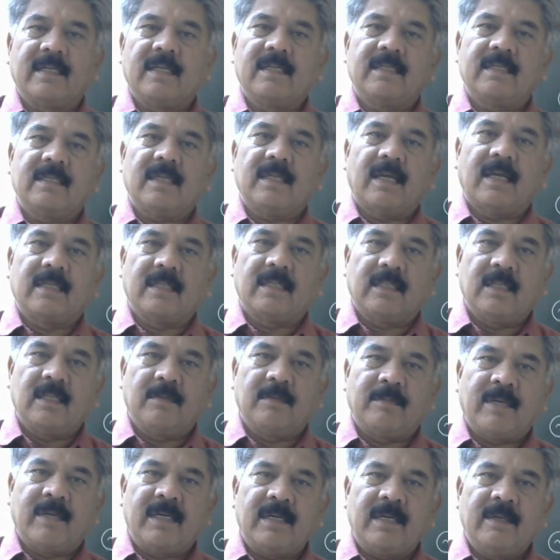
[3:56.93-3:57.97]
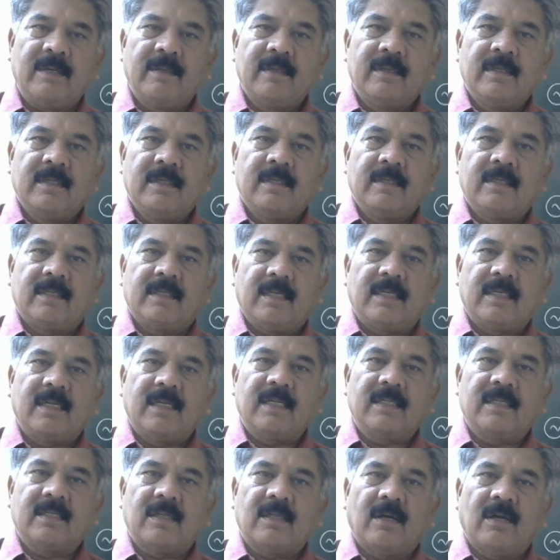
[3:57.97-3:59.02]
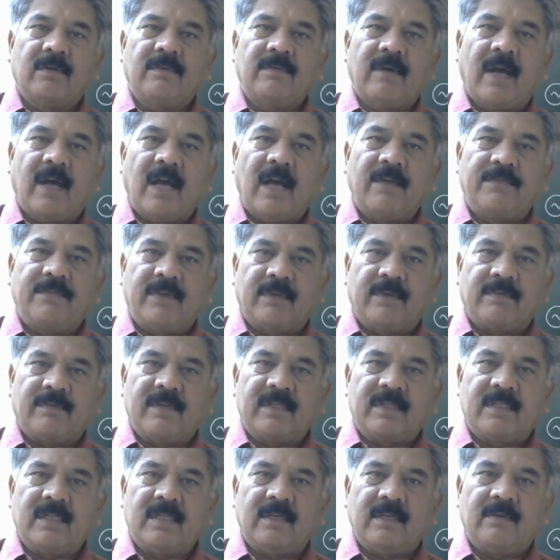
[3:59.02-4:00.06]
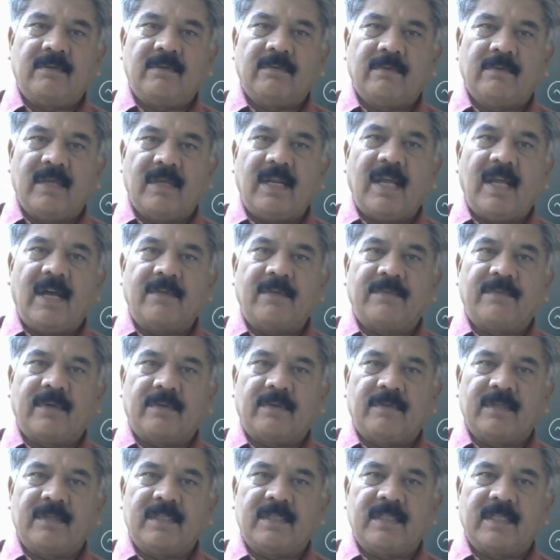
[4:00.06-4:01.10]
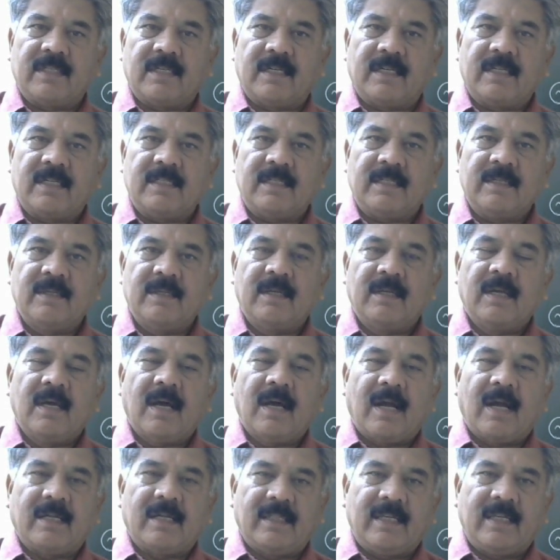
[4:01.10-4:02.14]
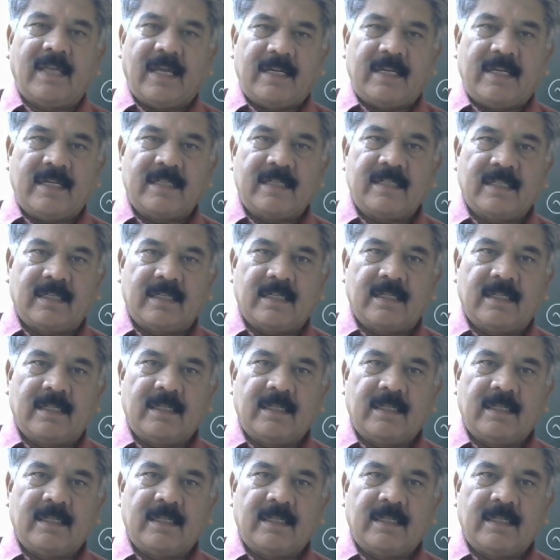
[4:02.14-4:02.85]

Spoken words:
are nothing but signals of high frequency. Very high frequency signals are the carrier signal.